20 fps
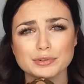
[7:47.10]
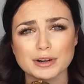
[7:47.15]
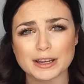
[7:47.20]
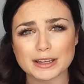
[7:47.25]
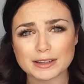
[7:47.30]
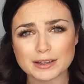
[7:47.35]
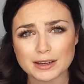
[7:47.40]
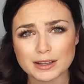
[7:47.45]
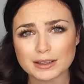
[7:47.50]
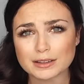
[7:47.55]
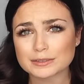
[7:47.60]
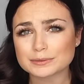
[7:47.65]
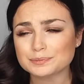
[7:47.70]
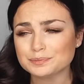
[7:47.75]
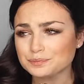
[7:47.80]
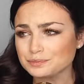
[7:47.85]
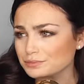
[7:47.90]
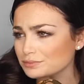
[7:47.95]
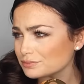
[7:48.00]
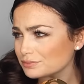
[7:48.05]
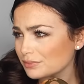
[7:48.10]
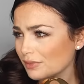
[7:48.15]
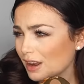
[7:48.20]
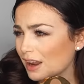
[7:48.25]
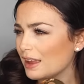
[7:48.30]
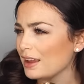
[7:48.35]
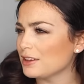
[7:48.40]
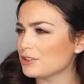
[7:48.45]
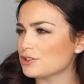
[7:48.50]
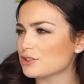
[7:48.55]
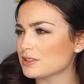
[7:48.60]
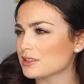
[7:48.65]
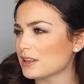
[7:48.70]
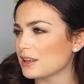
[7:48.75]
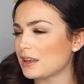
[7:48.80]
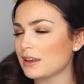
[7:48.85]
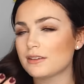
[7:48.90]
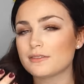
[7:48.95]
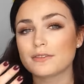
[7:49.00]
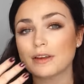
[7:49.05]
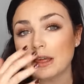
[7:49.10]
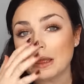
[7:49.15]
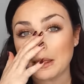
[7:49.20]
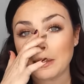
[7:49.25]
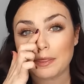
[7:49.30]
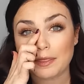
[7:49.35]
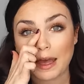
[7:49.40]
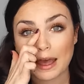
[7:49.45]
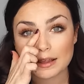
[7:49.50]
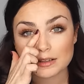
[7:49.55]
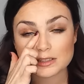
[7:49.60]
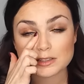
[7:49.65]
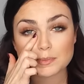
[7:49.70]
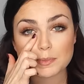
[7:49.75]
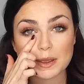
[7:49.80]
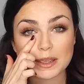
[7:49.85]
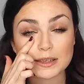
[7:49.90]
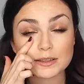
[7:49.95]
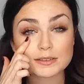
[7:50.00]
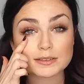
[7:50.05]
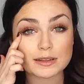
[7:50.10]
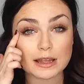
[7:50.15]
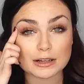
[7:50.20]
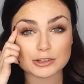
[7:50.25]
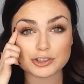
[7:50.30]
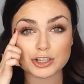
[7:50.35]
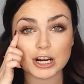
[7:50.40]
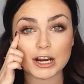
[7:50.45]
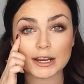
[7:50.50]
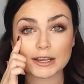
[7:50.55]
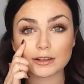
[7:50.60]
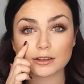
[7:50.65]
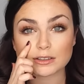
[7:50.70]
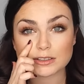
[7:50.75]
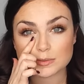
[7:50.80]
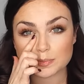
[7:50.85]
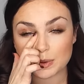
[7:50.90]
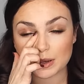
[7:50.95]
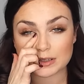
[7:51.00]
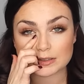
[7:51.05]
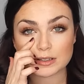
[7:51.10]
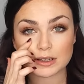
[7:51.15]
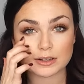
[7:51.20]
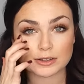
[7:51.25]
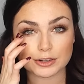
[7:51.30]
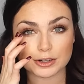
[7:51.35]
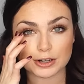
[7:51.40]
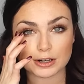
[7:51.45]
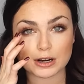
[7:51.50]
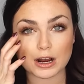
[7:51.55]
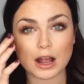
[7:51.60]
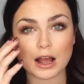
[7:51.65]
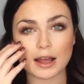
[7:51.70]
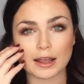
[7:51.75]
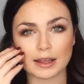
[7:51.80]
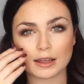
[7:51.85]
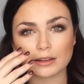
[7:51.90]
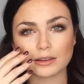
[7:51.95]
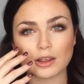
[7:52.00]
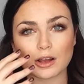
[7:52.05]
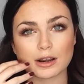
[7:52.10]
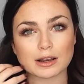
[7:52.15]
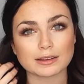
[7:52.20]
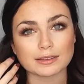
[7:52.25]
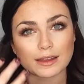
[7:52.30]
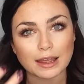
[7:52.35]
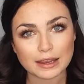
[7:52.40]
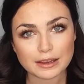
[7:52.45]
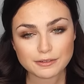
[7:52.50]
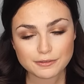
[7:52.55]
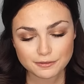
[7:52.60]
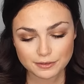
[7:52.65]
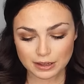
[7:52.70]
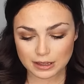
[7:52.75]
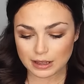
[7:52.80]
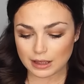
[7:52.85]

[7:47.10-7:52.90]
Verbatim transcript: brightening and just give that space, that triangle space under your eye a lot of life.